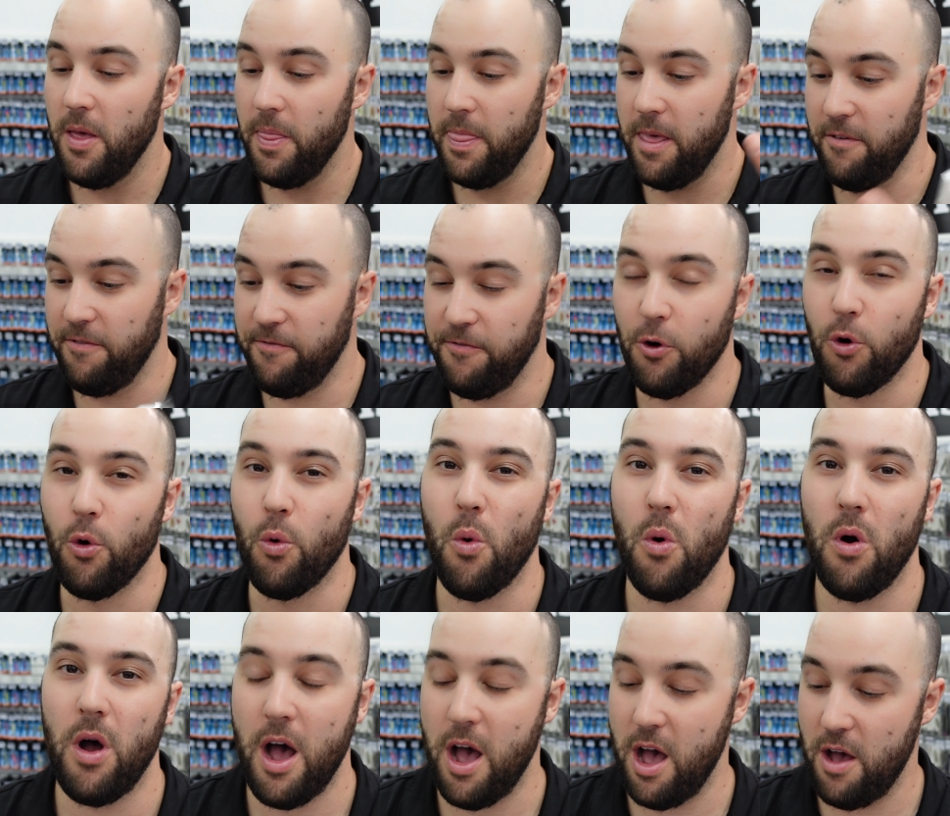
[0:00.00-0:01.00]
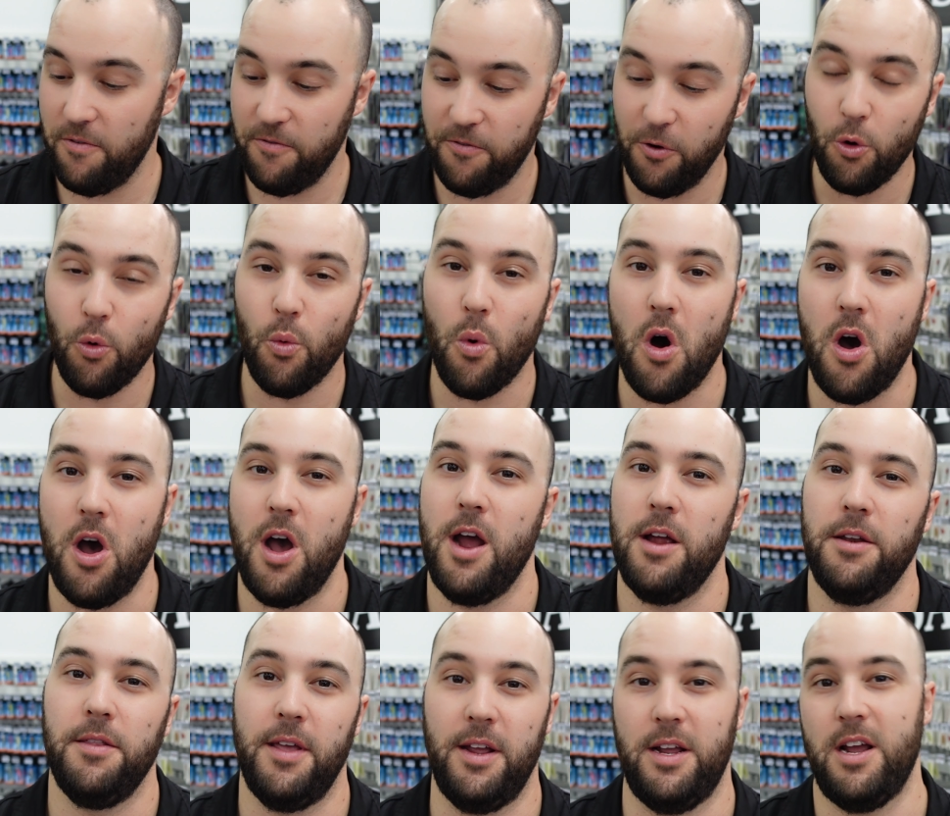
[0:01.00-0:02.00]
they're full
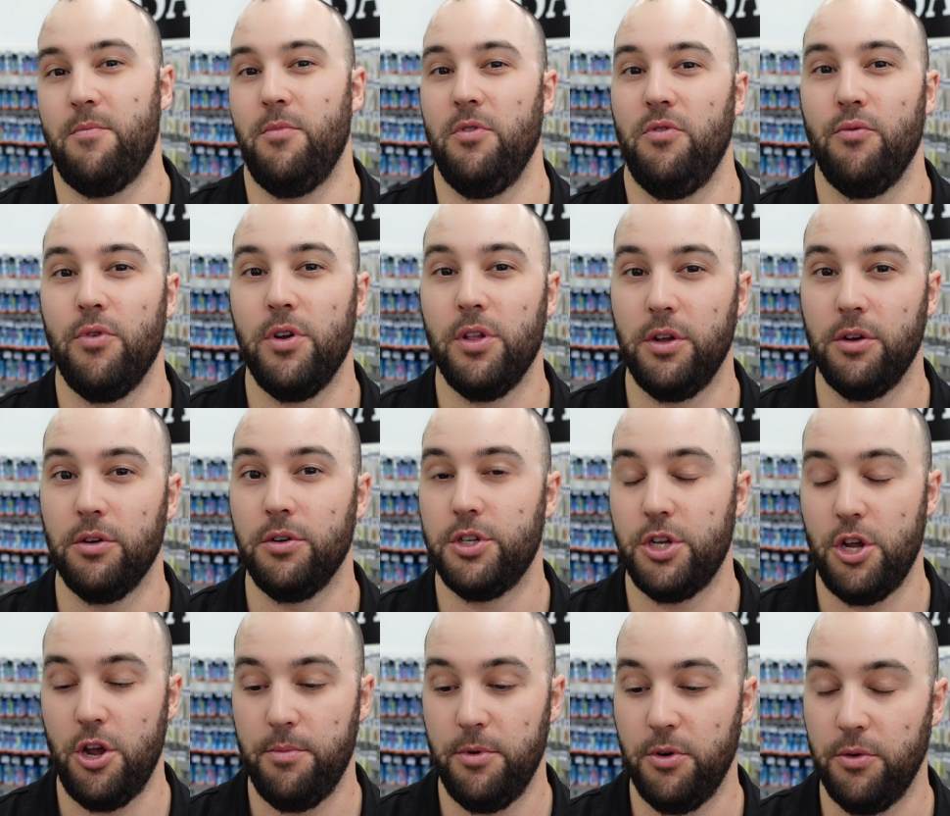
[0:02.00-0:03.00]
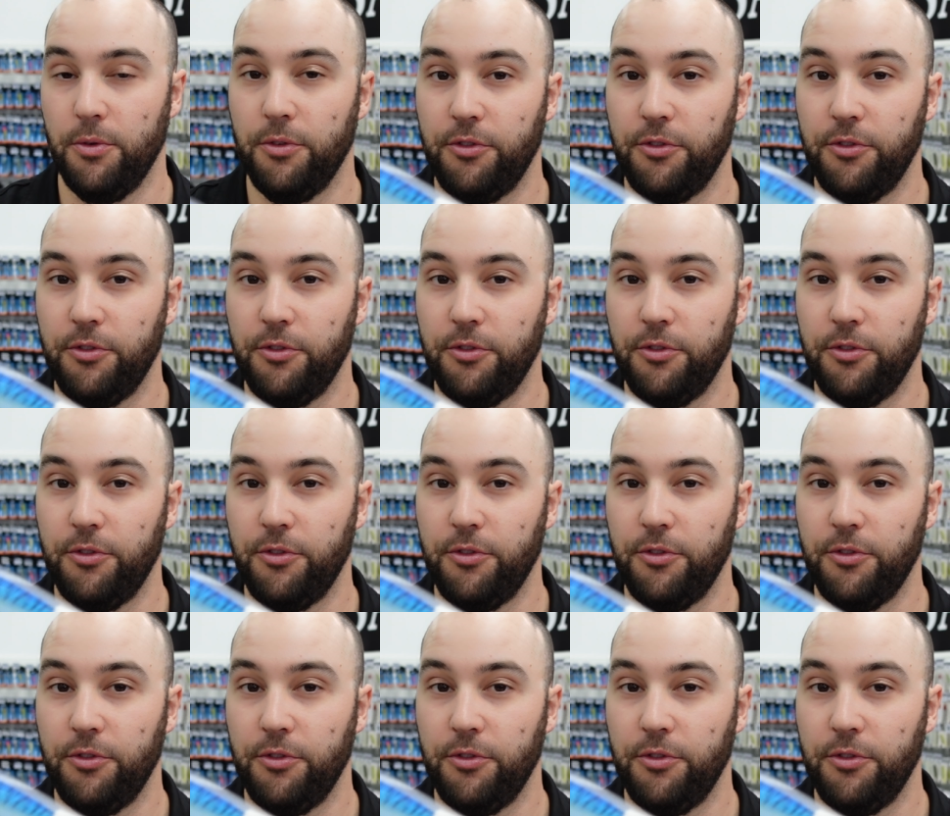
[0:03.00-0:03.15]
wide, and they come with really good terminal.